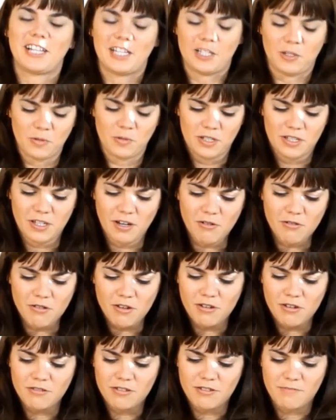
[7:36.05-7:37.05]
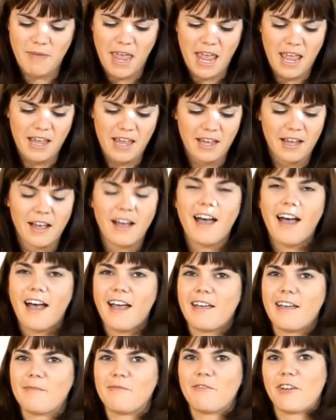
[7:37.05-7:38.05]
This was so cute to make. I
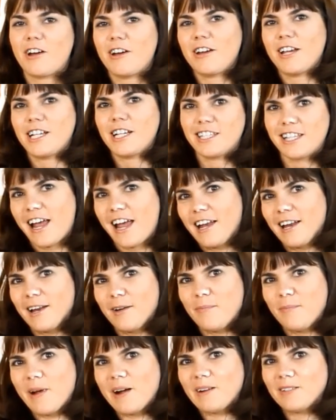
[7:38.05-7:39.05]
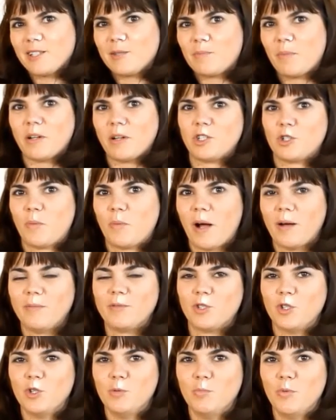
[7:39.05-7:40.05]
am very excited about
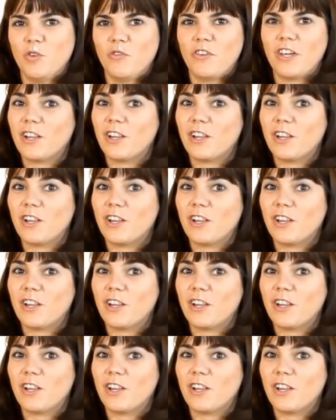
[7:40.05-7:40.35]
SpongeBob's new movie.